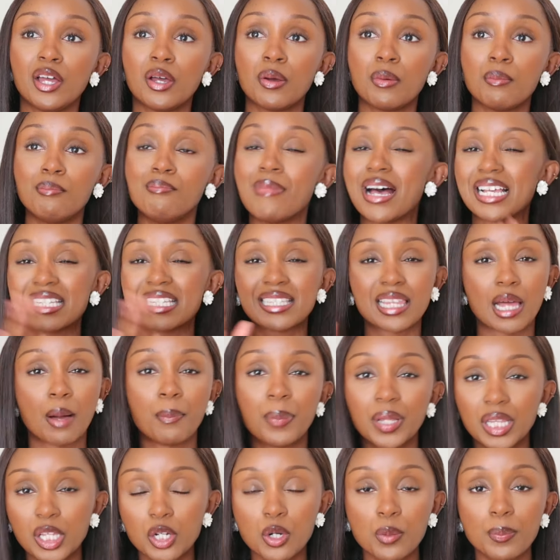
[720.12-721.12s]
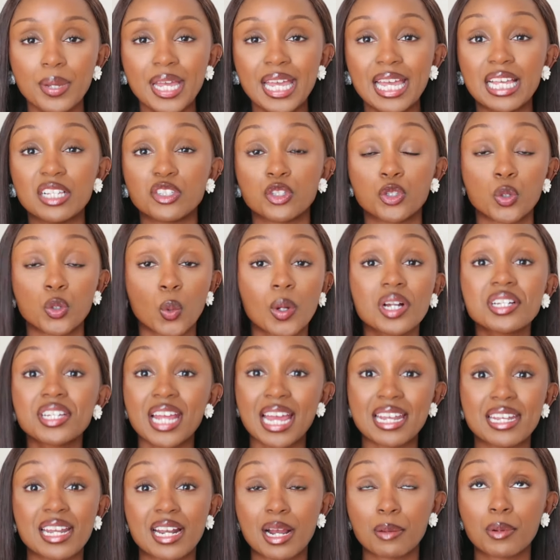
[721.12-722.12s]
messed up a little bit is George
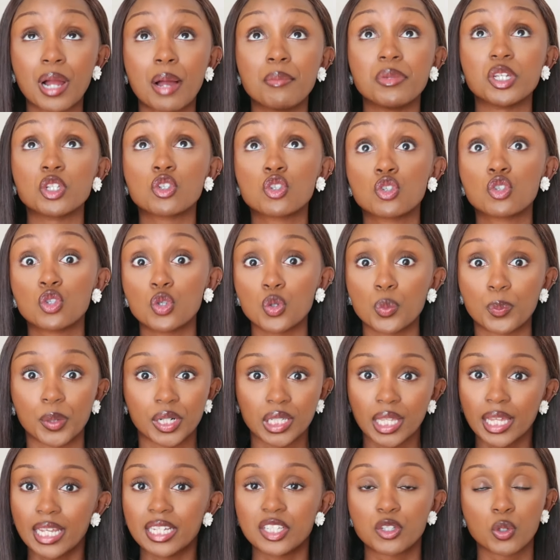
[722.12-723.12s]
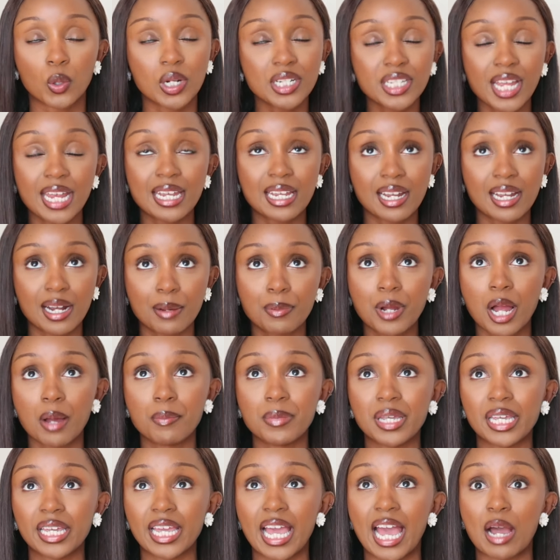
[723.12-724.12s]
ended up coming super late. George ended up
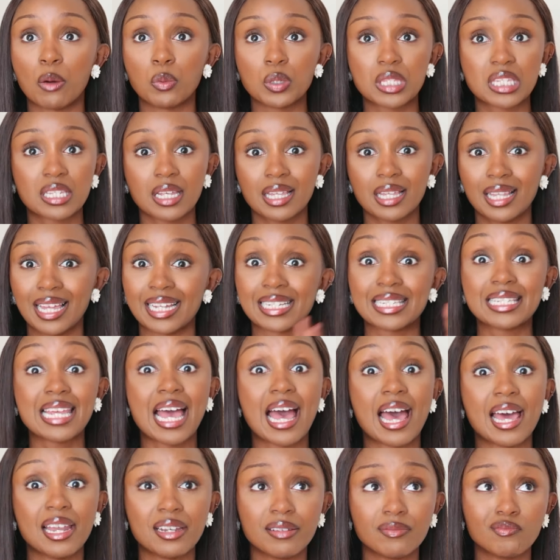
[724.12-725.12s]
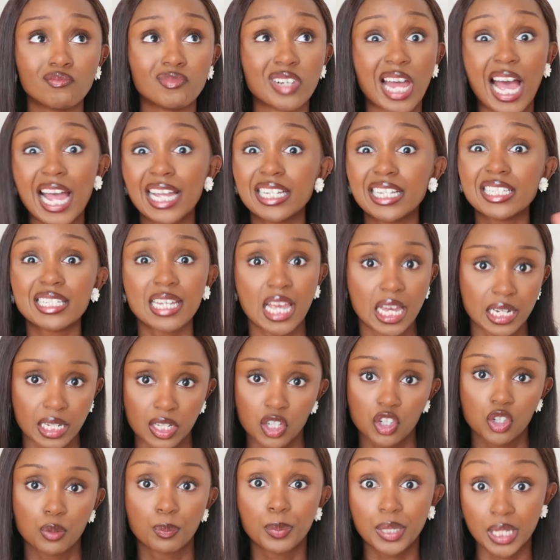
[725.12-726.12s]
coming, I would say like
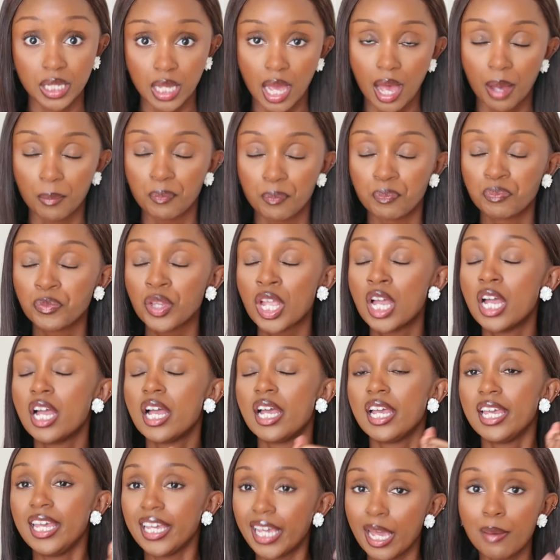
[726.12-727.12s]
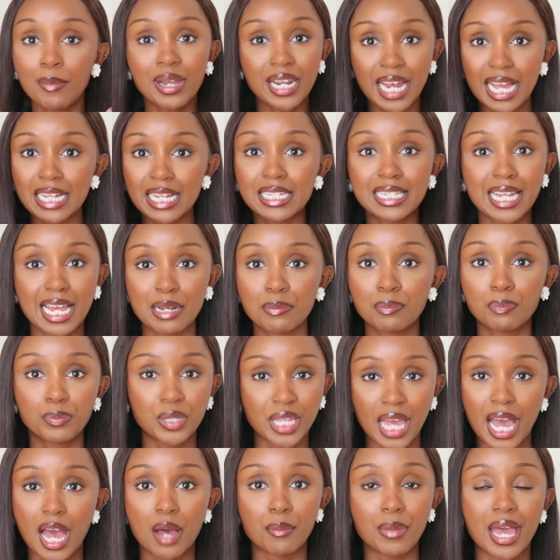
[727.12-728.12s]
9-10ish p.m. He came at 9-10
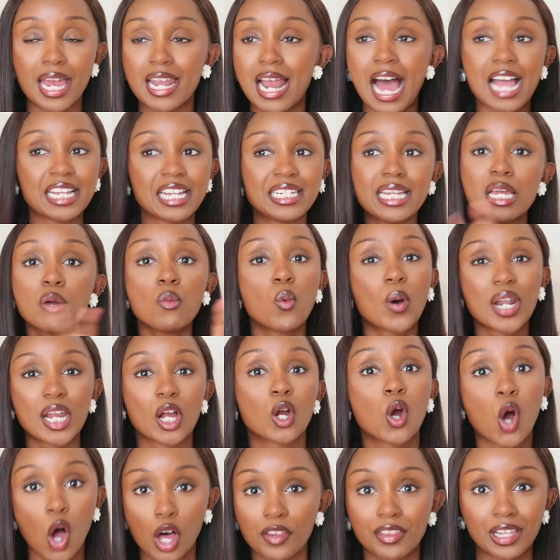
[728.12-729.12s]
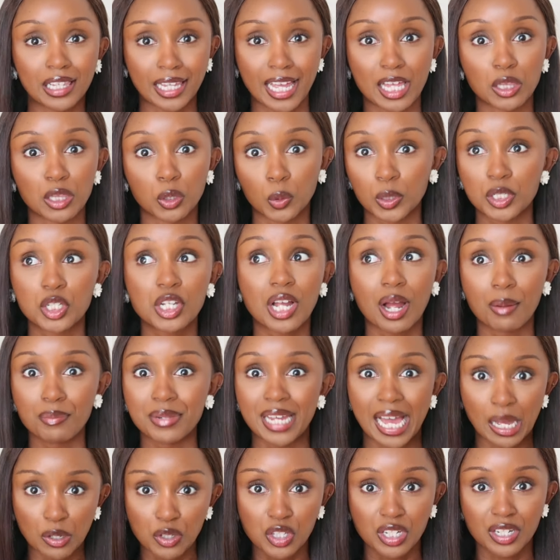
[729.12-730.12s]
p.m. and I didn't want to call the landlord to come
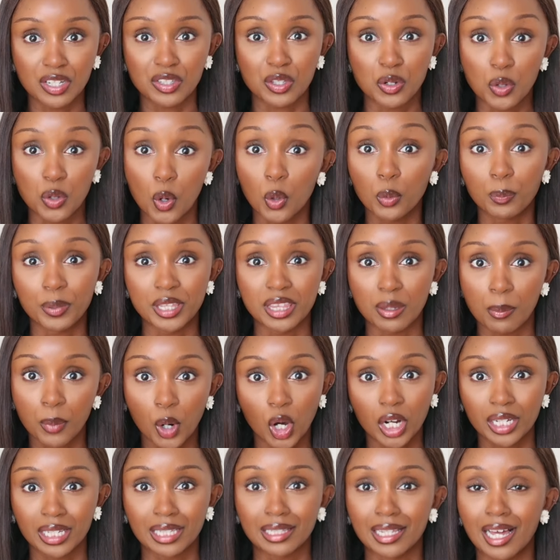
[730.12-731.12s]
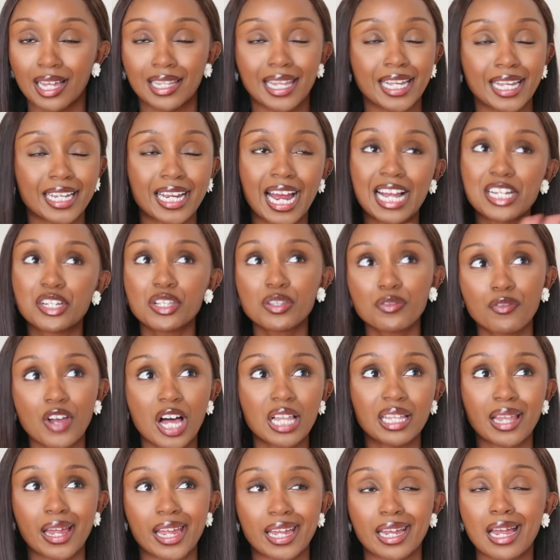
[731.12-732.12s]
downstairs and open the parking lot. Like, I just
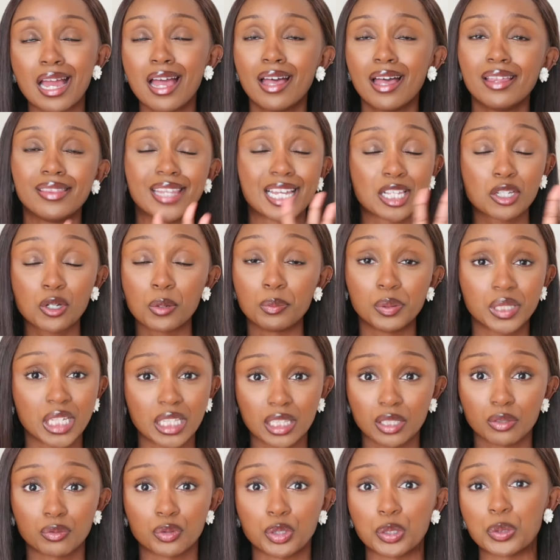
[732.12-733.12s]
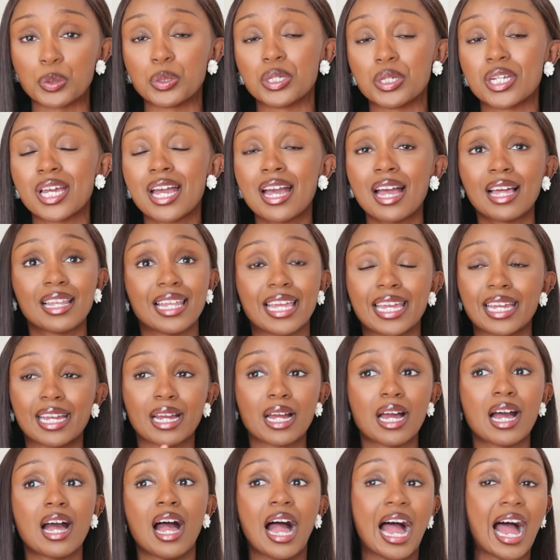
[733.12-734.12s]
felt like that's completely rude. Like,
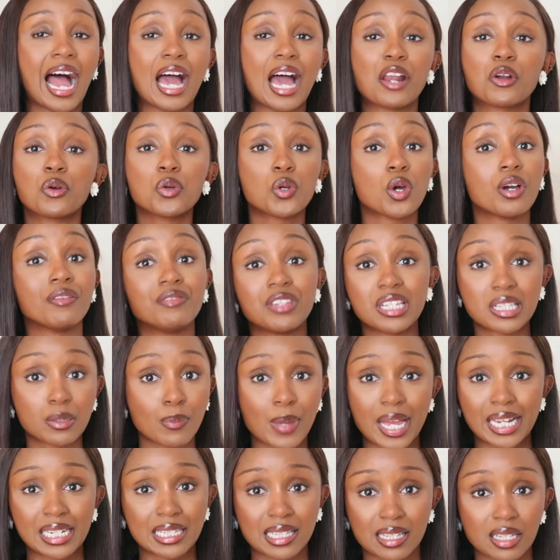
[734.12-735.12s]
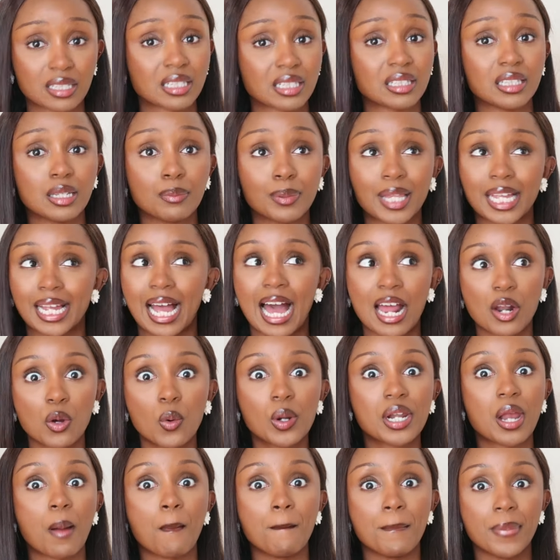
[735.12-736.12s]
I don't know if this man is asleep. Like, I don't
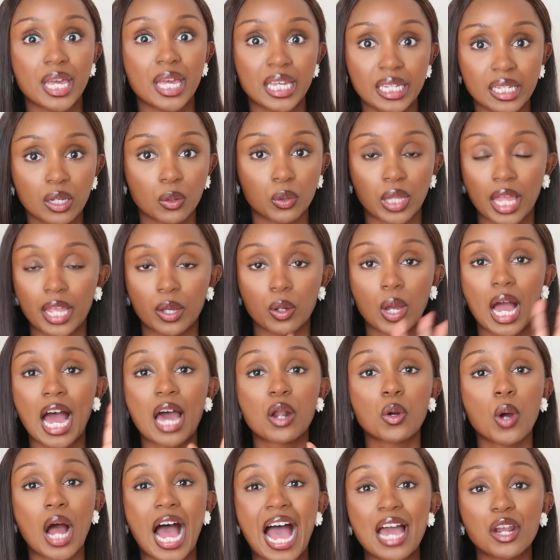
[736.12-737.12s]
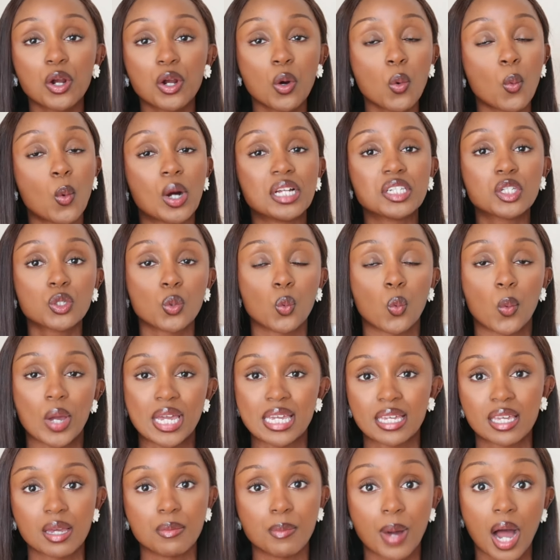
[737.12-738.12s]
want to make, like, I don't want to
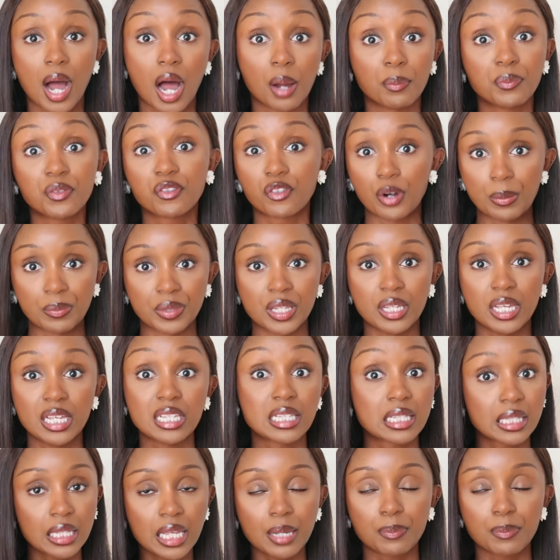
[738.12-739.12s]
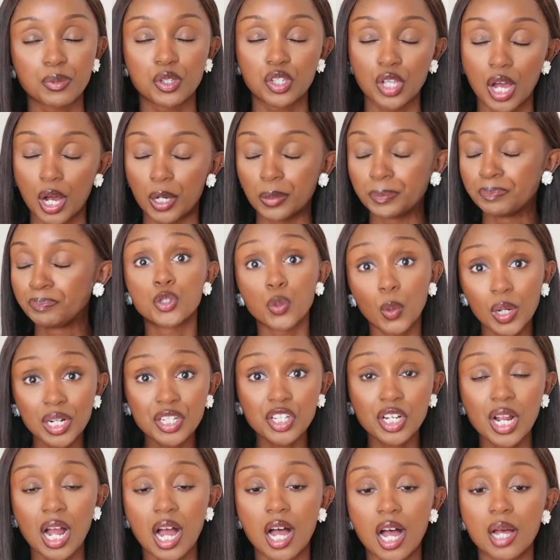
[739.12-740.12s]
wake him up from his sleep. So George
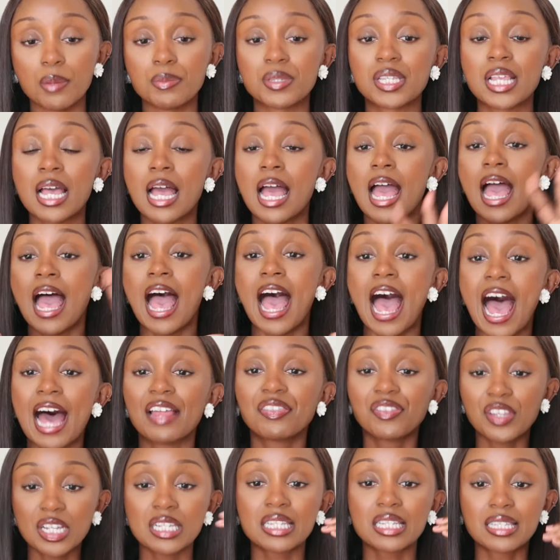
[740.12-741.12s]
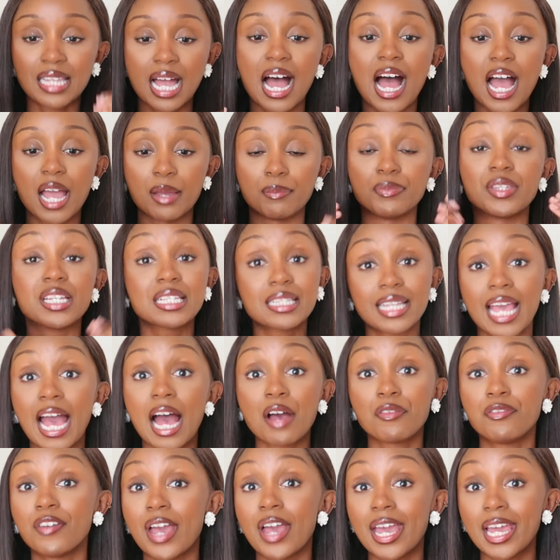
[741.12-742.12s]
comes. At this time, this
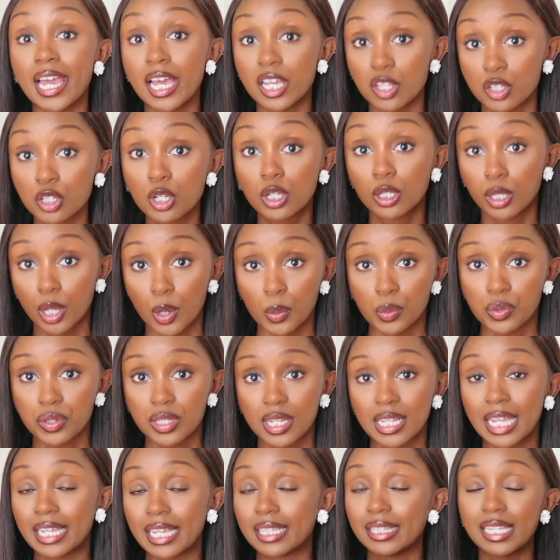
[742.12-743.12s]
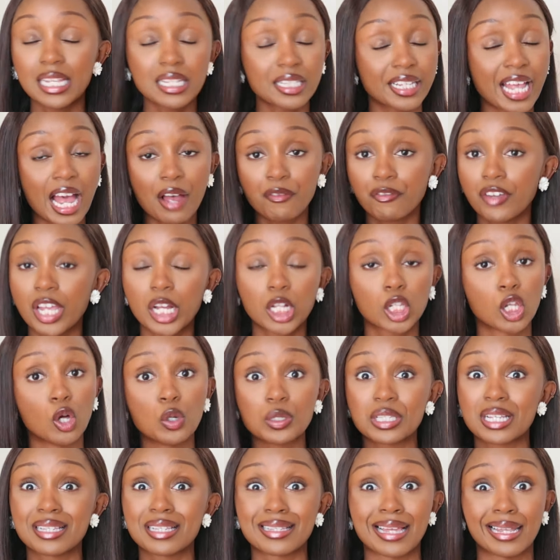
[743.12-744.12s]
cafe is closed. Like, this cafe
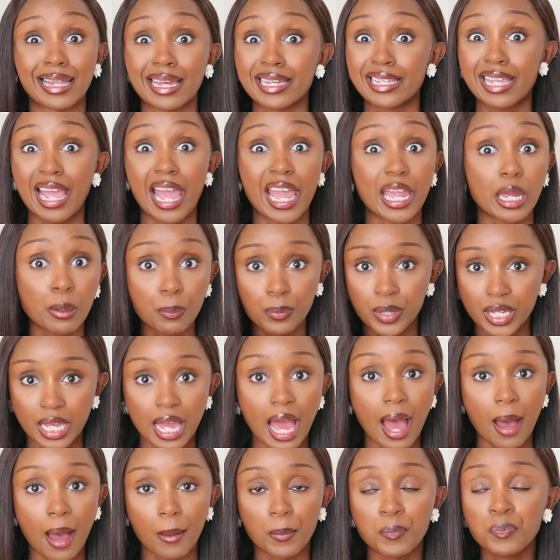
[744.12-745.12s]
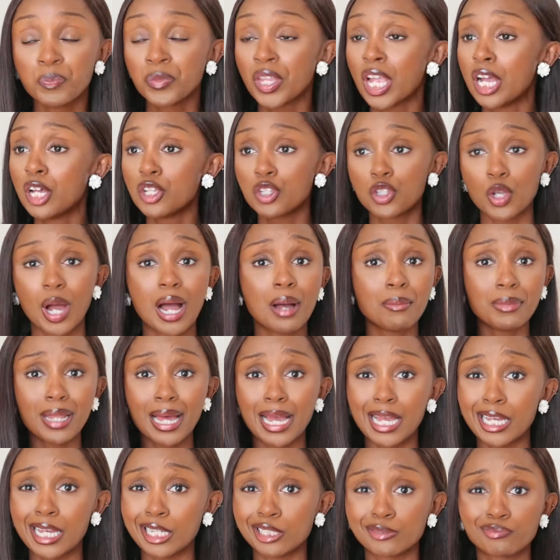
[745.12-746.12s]
closes at like 8 p.m. So I'm
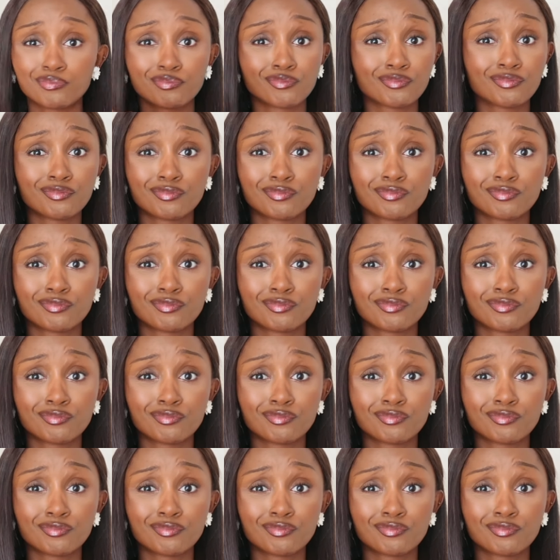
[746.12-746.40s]
like,